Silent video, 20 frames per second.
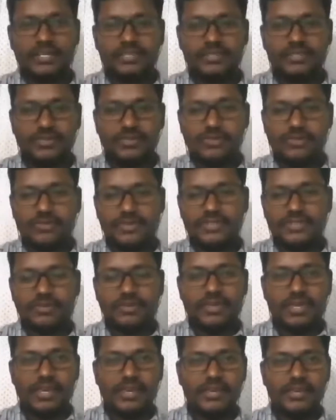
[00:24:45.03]
is to do with,
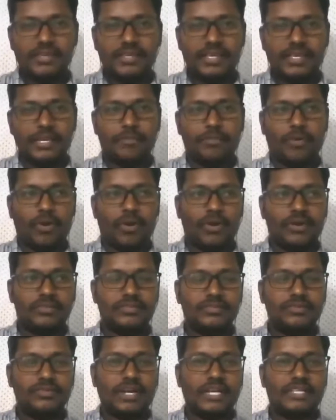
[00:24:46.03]
okay, ink
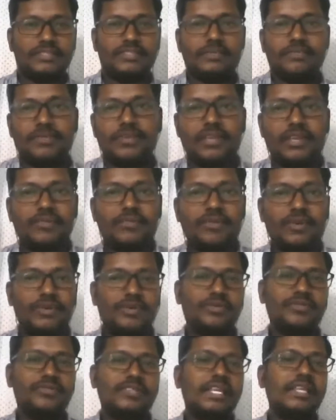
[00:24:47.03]
blots. You ask them, okay, what
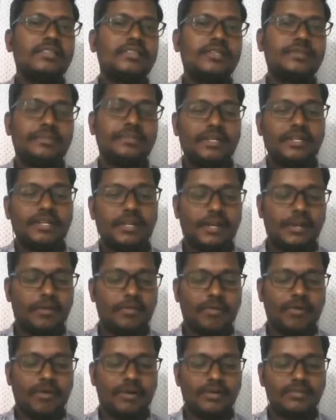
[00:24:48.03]
you see in this particular
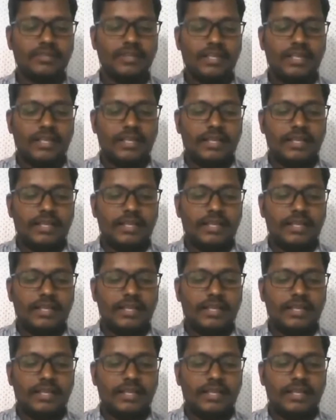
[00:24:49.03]
ink blots.